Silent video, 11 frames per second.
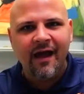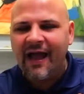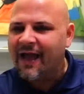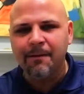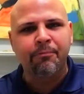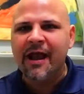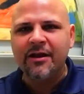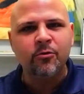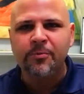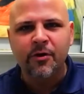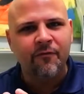I got a
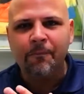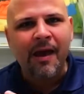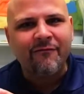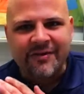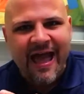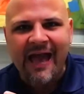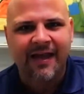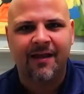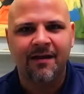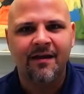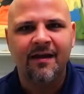brand new beautiful paver deck.
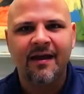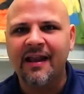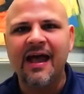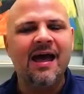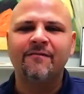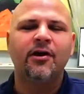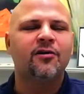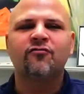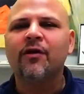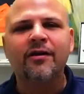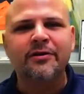And I have an
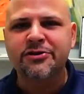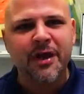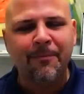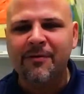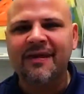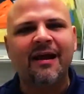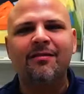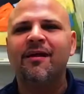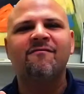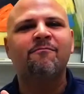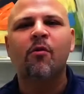Australian Shepherd that I
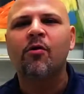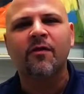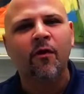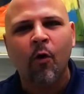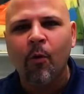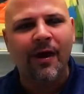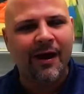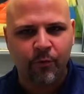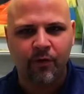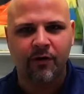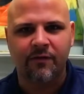love more than the whole
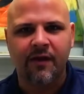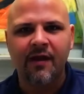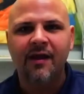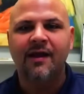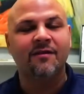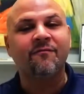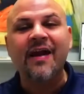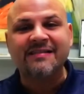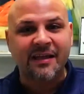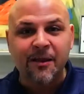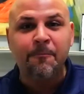wide world. And the
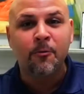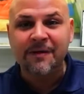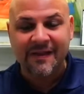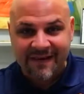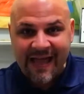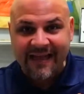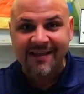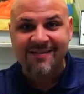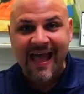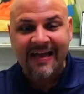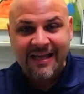fact that he pooped on the deck
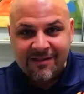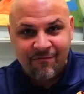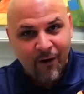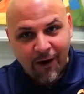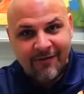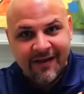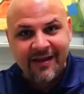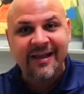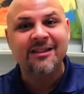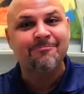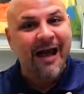is not his fault,
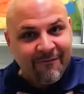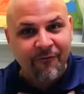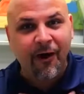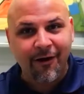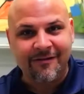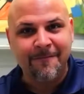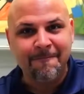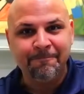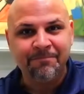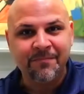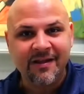it's my fault.
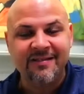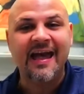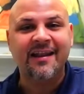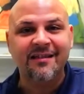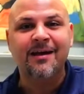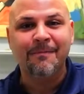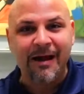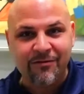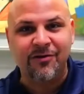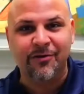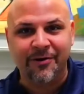Because I didn't let him
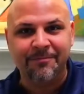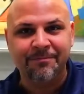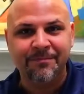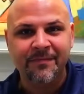out sooner.